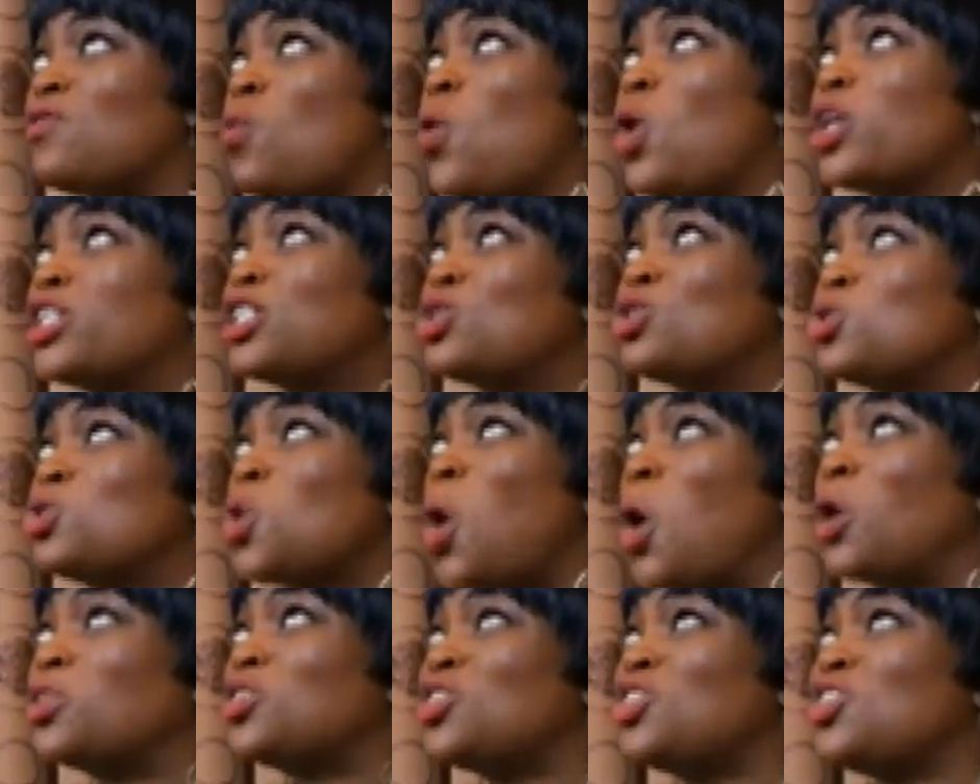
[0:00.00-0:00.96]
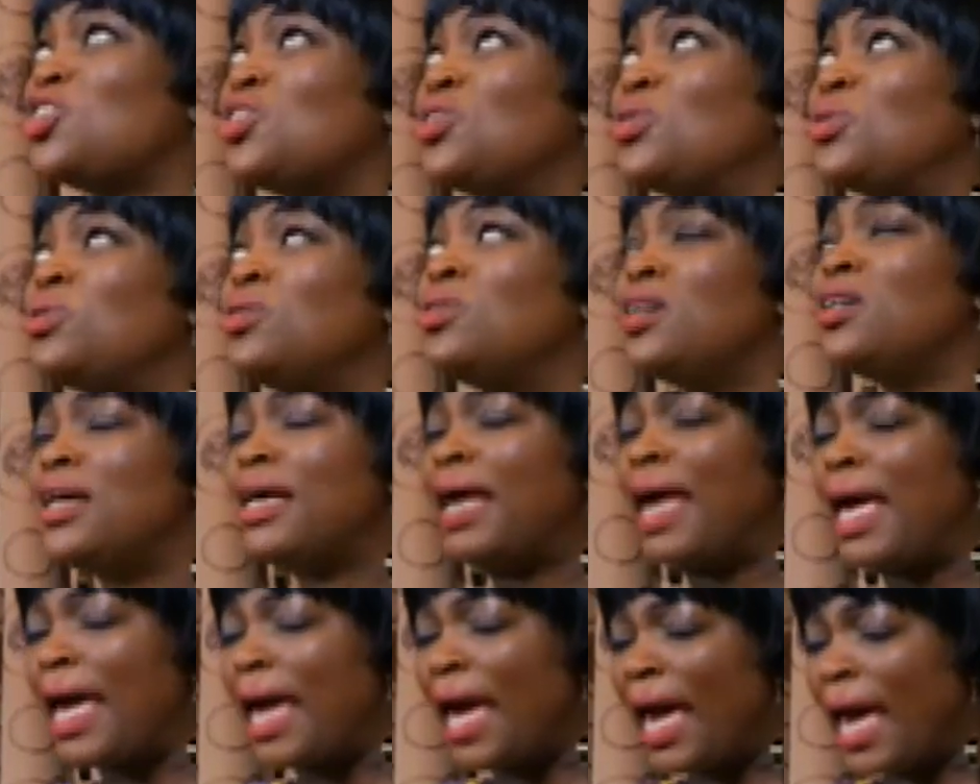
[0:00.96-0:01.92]
of wanting to talk to you
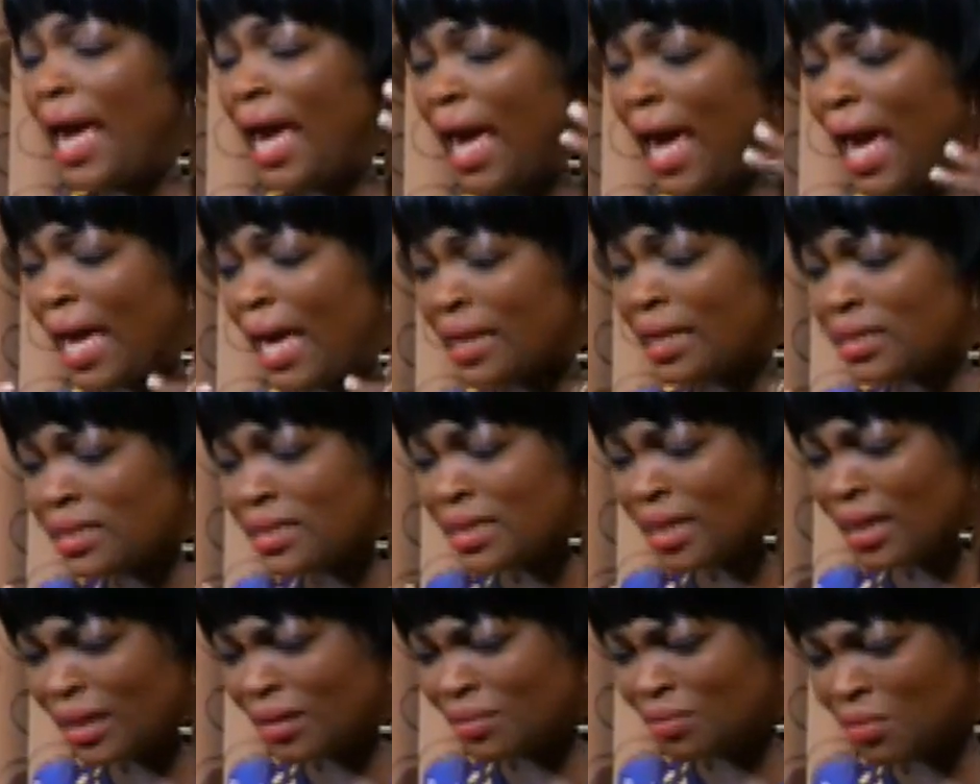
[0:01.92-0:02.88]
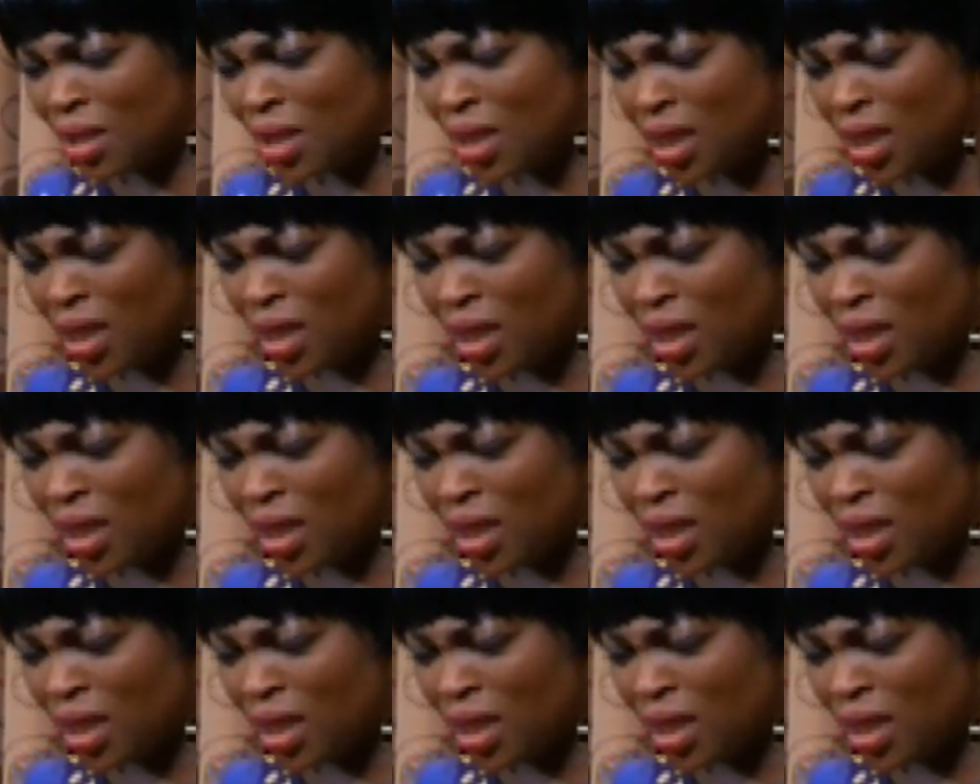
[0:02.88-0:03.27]
entered me.